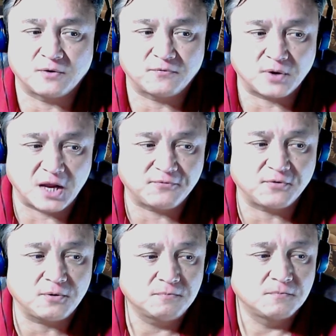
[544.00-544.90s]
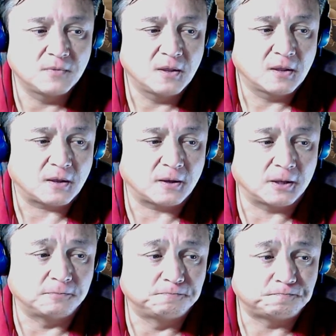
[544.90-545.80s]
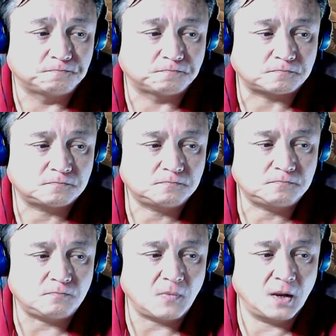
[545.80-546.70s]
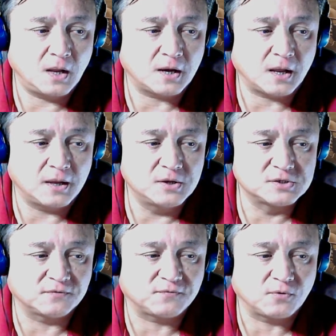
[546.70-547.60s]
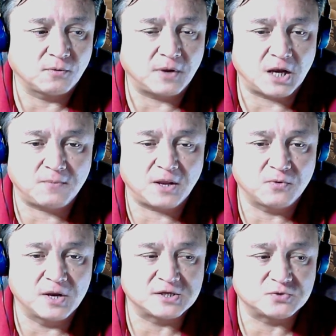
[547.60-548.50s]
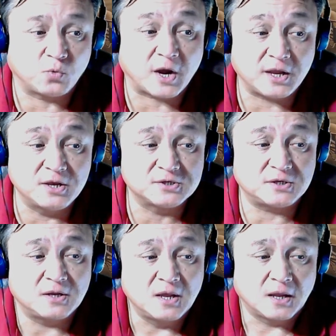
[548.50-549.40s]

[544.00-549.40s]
forever, and I use it for many reasons. Why I use it?